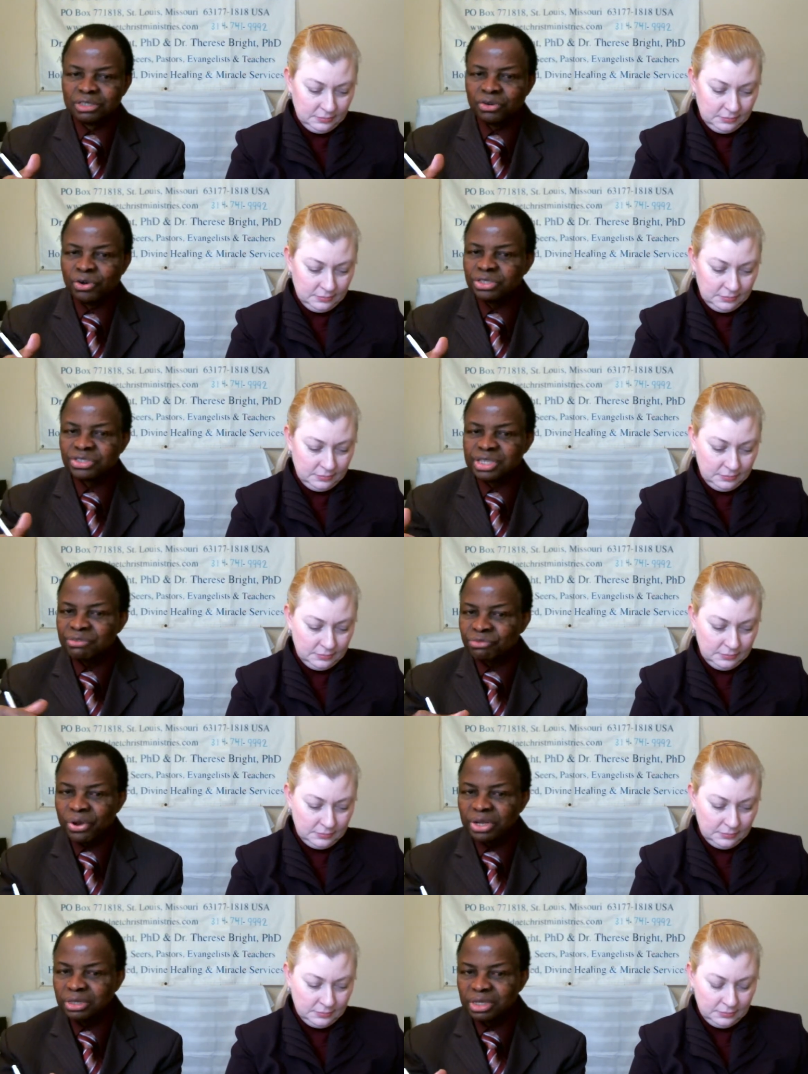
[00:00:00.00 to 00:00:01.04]
Speaker 1: not in
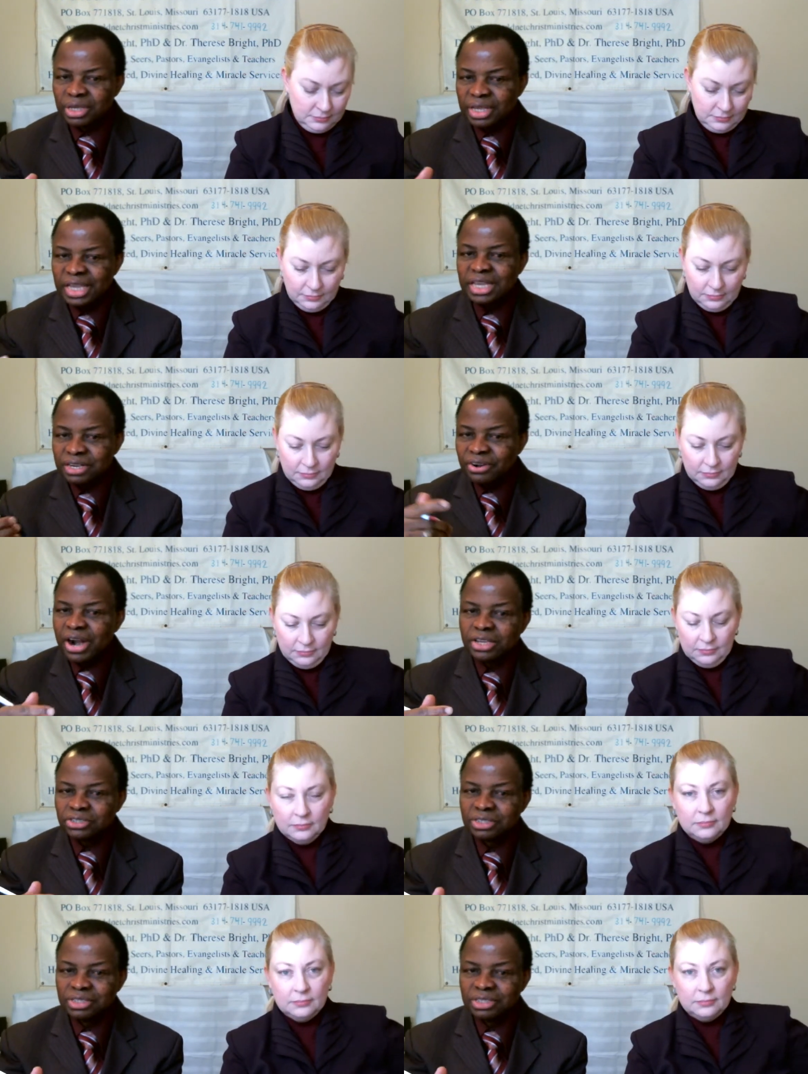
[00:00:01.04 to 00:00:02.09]
self-will, in
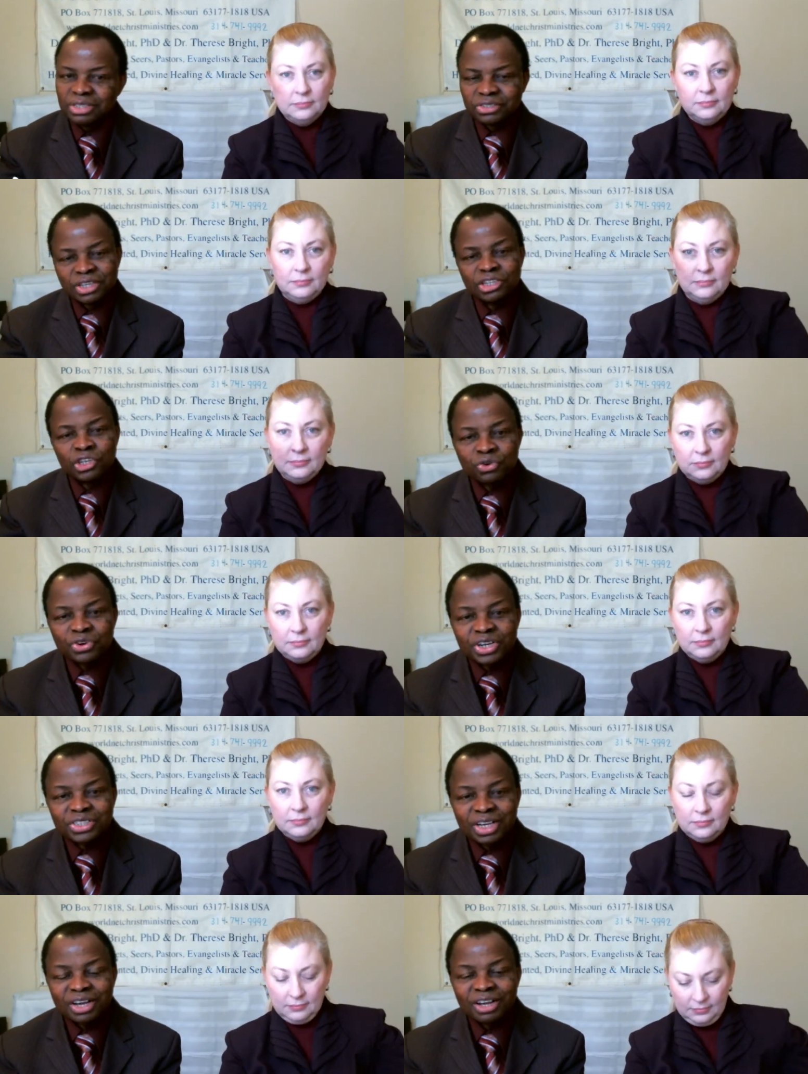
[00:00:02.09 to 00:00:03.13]
Christ, it's a new
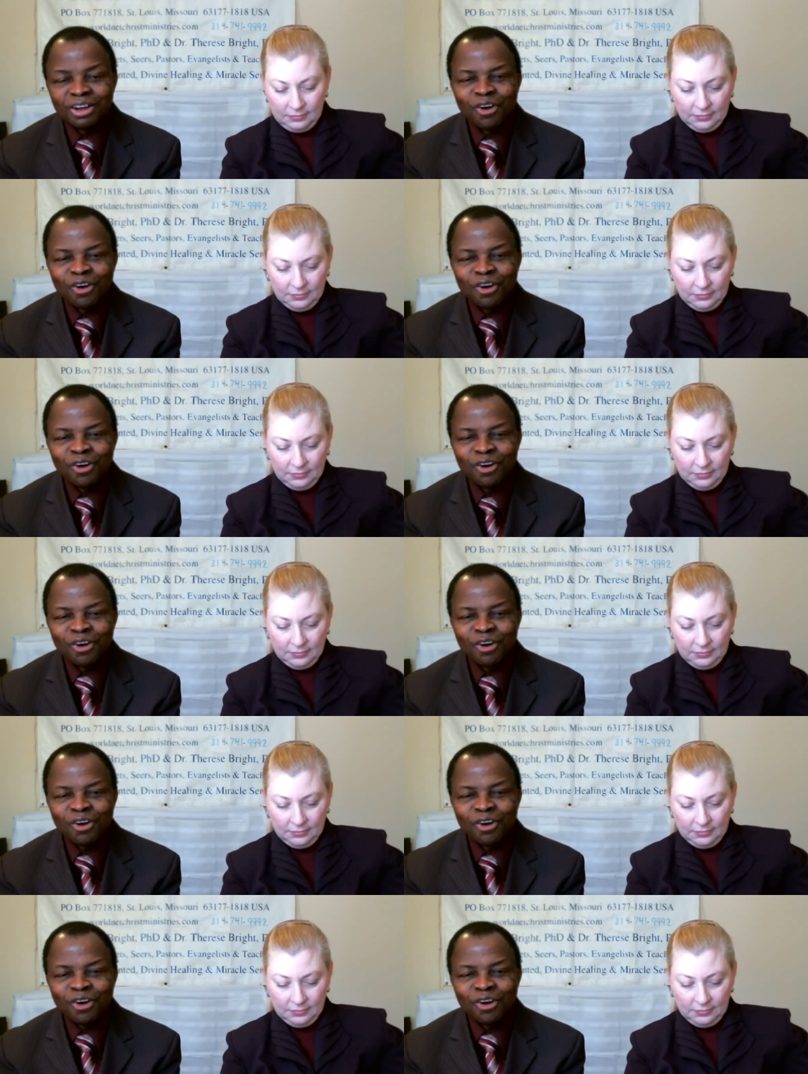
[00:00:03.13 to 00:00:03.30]
creature.